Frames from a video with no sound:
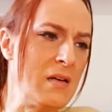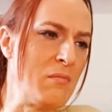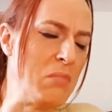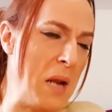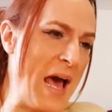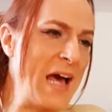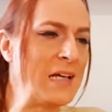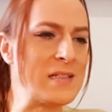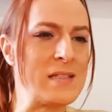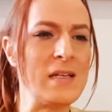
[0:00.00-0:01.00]

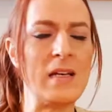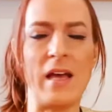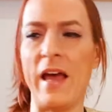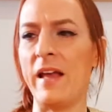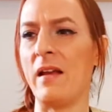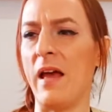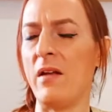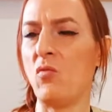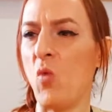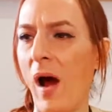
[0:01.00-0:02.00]
blacks and
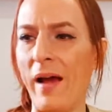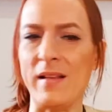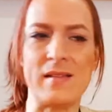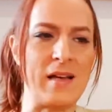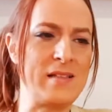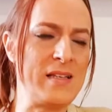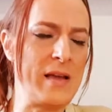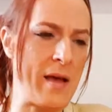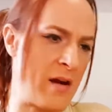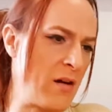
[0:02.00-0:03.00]
and whites i see
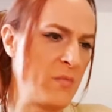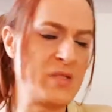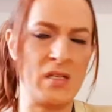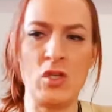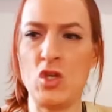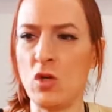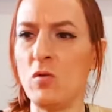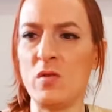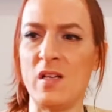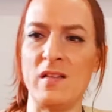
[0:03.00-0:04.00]
arabs and
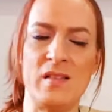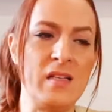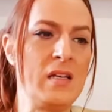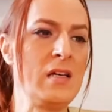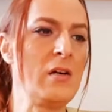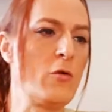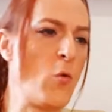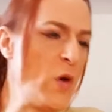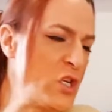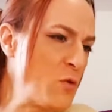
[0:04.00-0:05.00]
jews i see
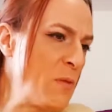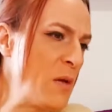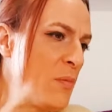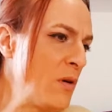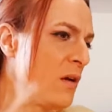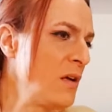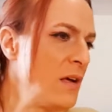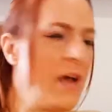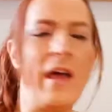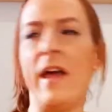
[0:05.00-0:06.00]
rich people
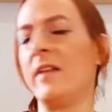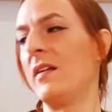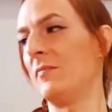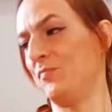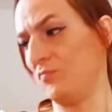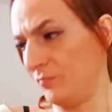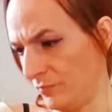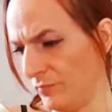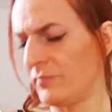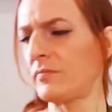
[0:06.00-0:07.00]
and
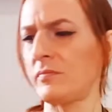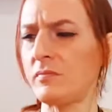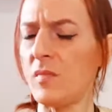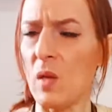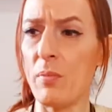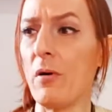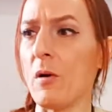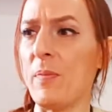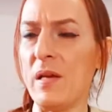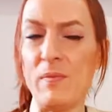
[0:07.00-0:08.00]
poor
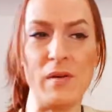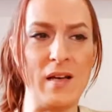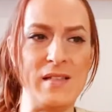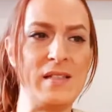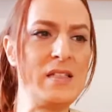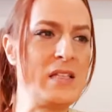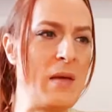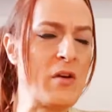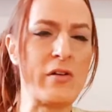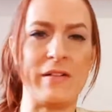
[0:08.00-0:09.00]
people i see
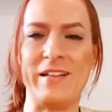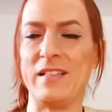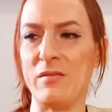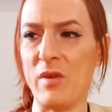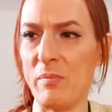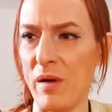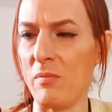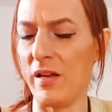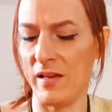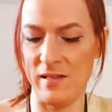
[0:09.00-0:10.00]
democrats and
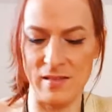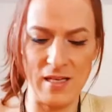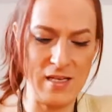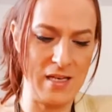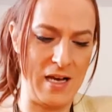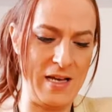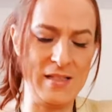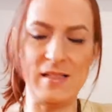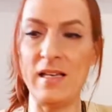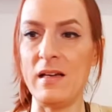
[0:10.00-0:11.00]
republicans i
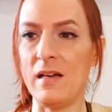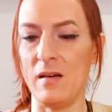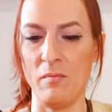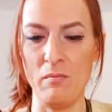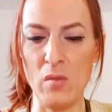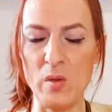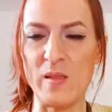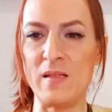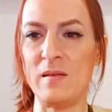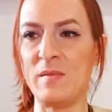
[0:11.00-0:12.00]
see
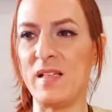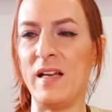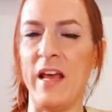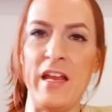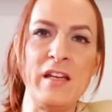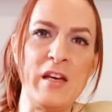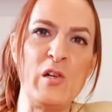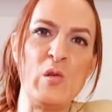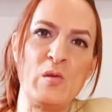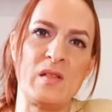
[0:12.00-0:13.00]
muslims and
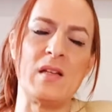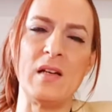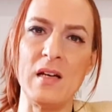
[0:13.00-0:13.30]
hindus